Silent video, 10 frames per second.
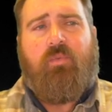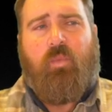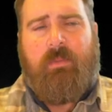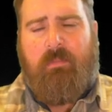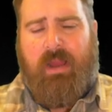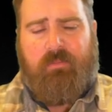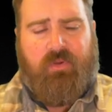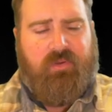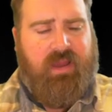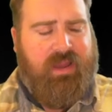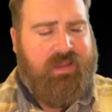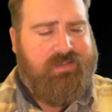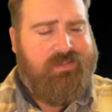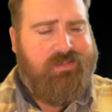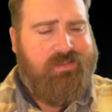remember
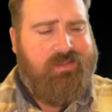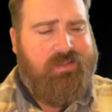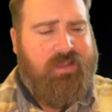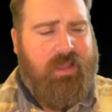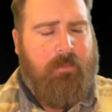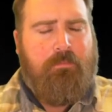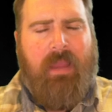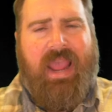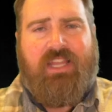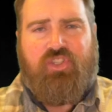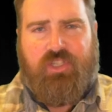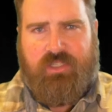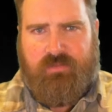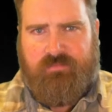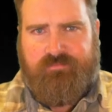and imagine